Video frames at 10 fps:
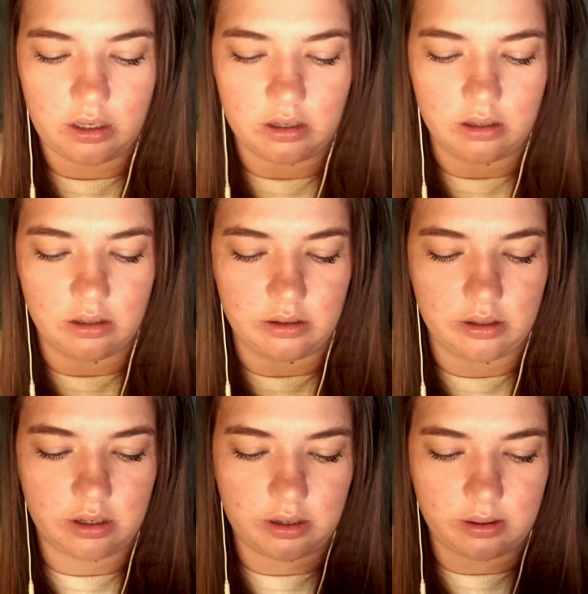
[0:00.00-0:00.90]

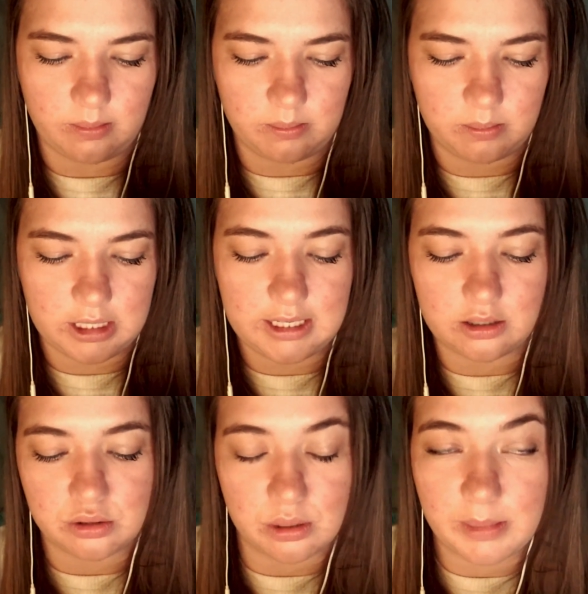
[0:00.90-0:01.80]
and but it
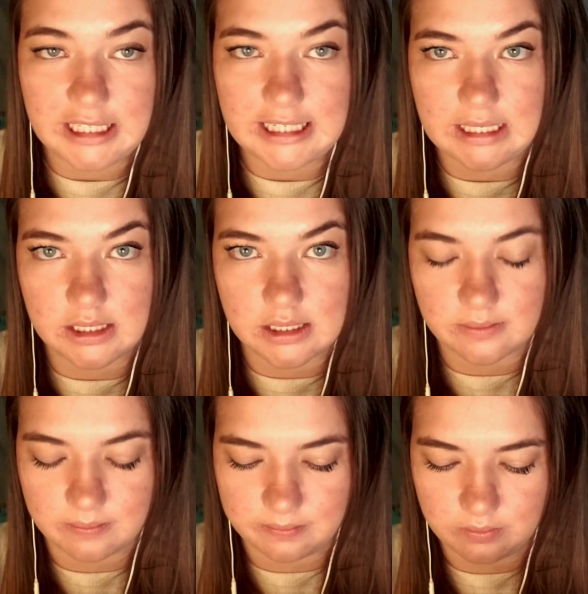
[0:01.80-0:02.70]
goes up by tens.
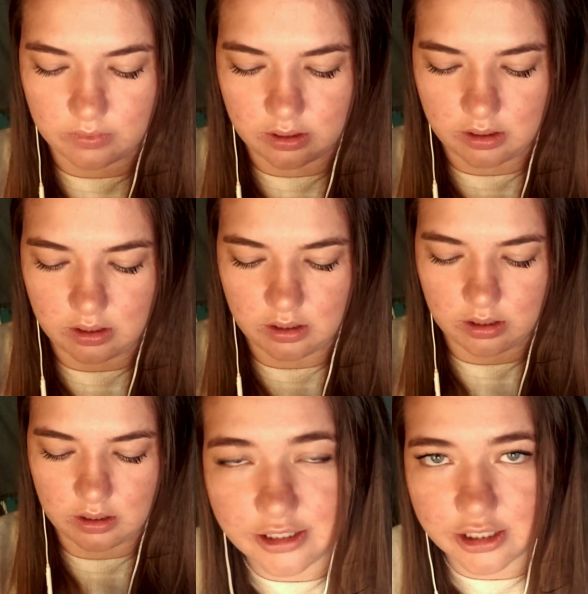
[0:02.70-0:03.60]

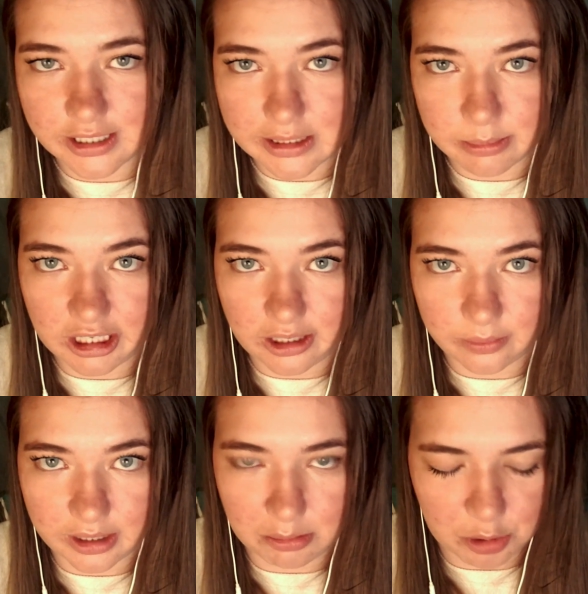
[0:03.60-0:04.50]
I usually spin it
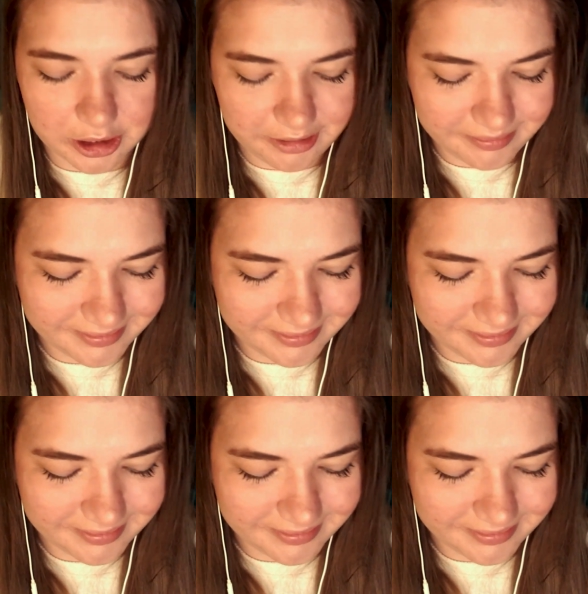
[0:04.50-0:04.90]
when I'm bored.